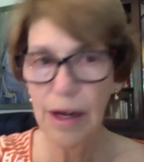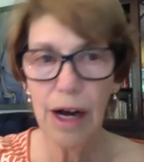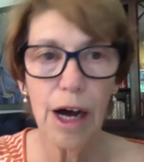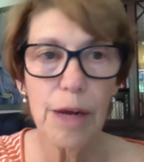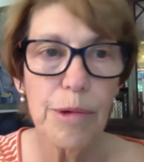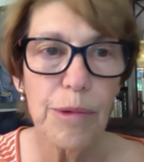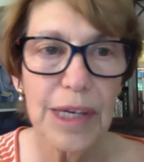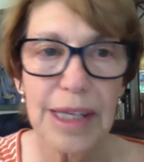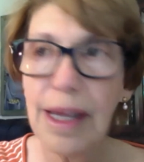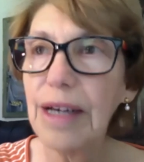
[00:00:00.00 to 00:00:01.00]
on
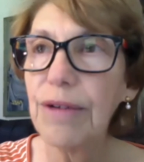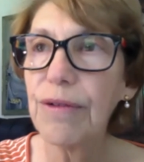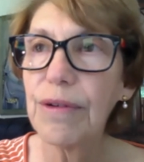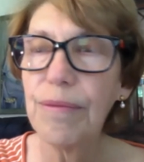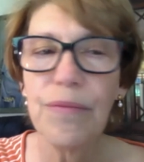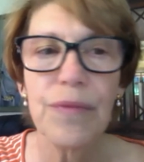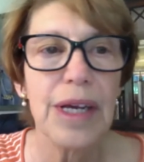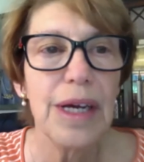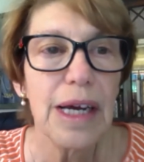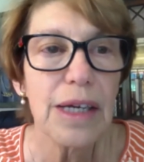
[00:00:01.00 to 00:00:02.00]
marine life,
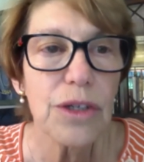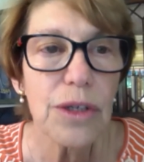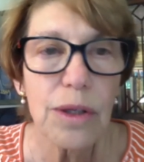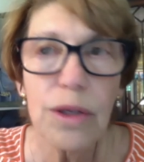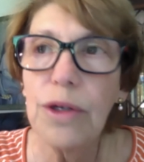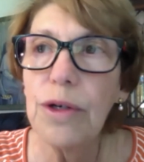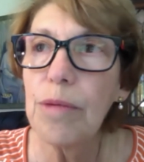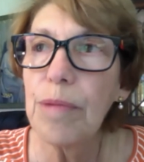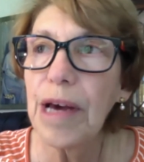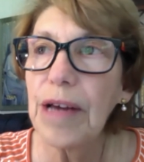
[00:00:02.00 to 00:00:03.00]
and to learn
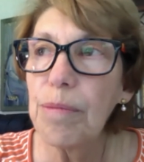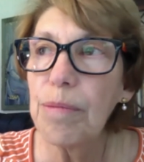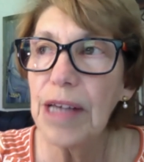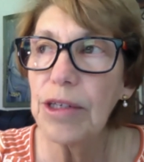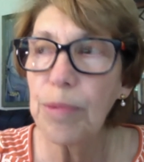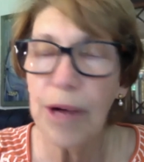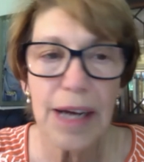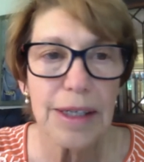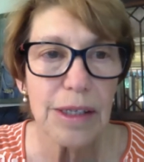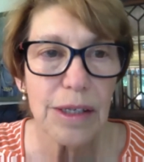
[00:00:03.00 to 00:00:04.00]
about the best
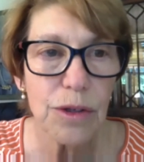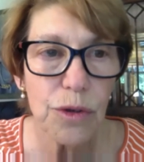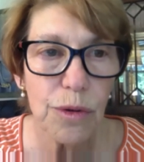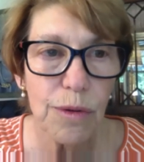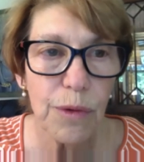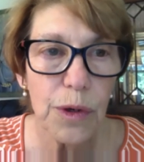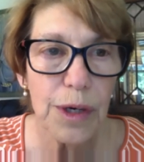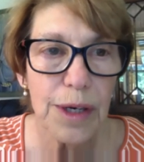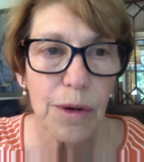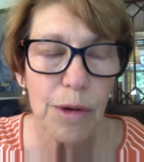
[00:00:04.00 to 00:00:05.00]
practices to
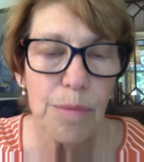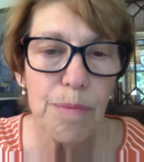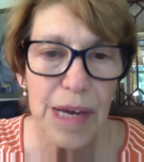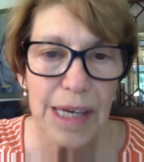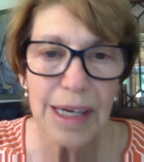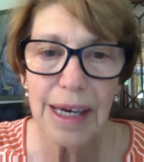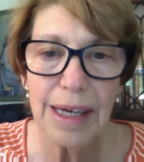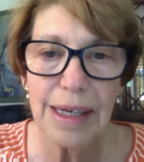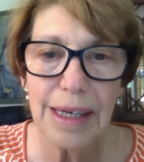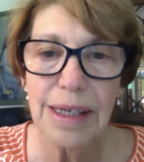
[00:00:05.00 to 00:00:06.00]
avoid or
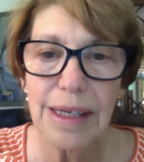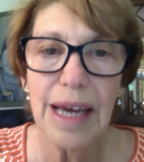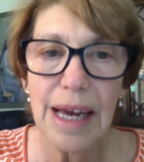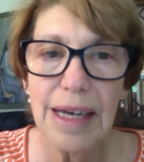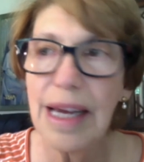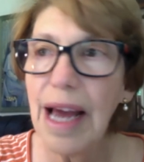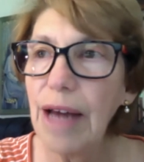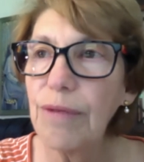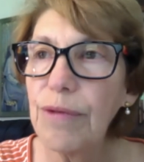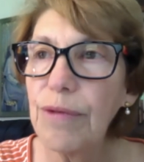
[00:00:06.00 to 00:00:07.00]
mitigate any
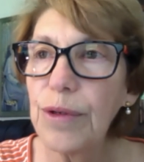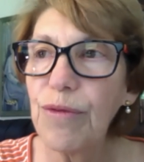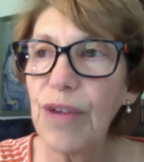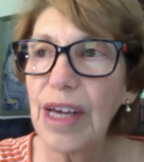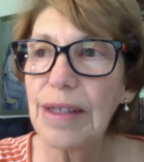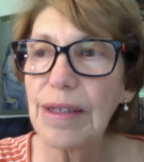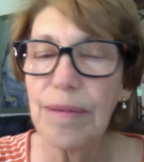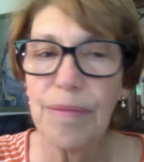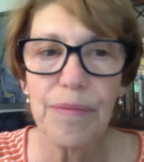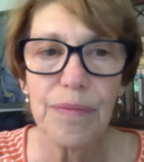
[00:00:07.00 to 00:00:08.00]
adverse effects.
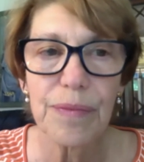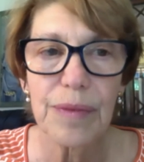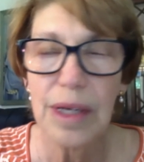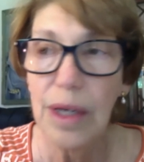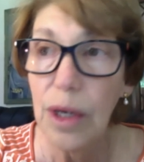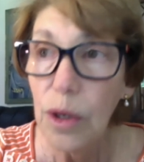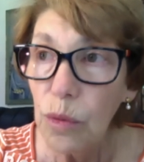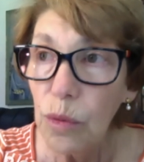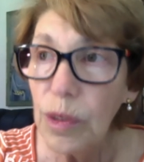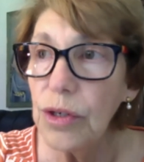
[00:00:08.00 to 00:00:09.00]

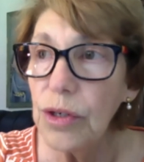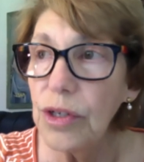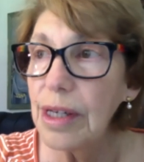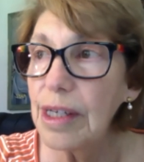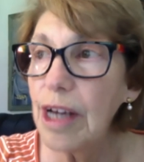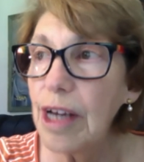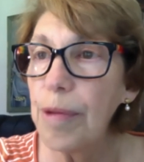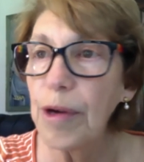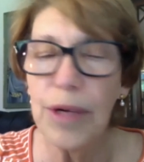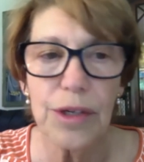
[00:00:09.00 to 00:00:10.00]
Researching the
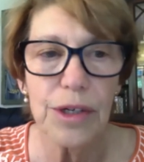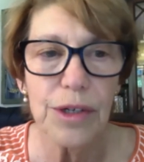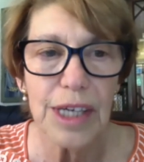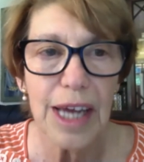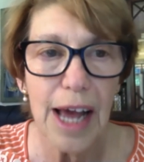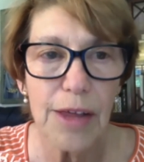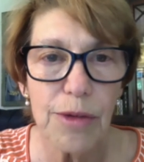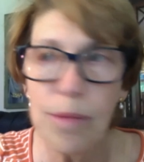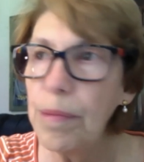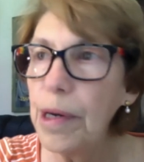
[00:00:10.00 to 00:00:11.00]
topic, we turned to
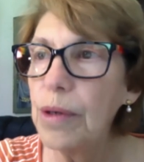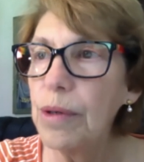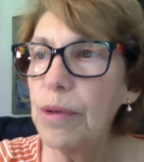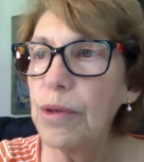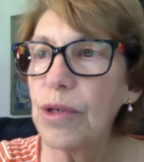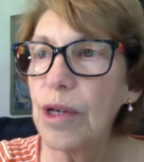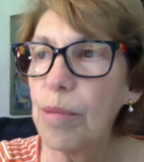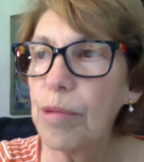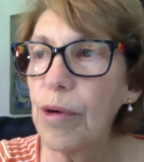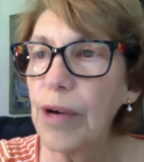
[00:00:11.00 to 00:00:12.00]
Catherine Bowes,
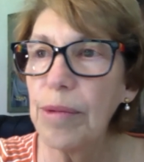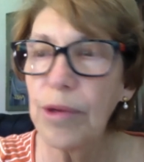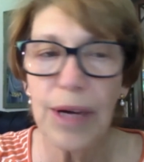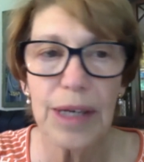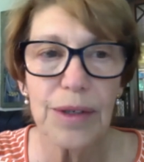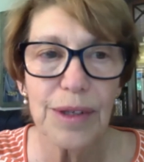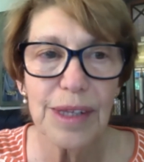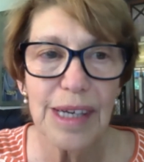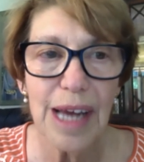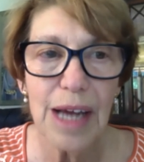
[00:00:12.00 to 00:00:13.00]
Program Director at
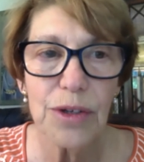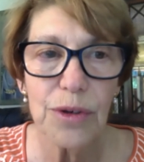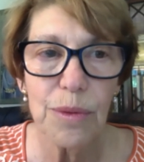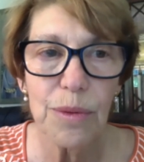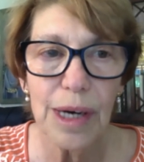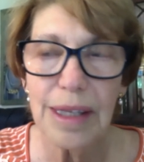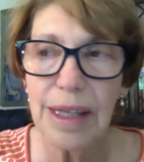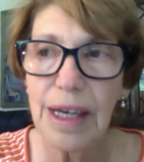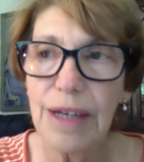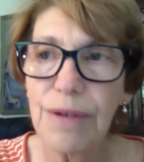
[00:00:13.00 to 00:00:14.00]
the National
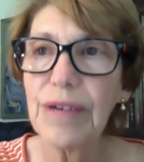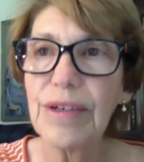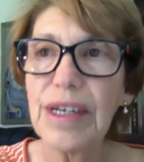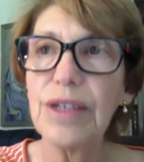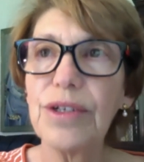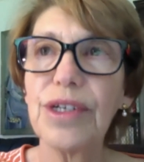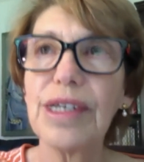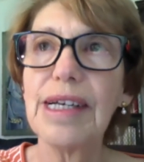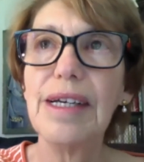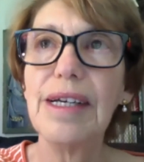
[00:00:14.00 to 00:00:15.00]
Wildlife
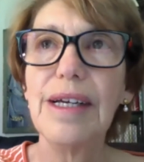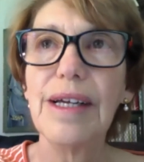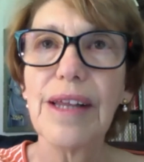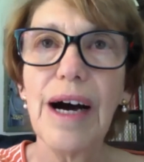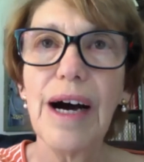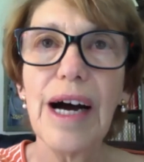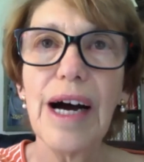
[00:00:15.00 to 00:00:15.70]
Foundation, the highly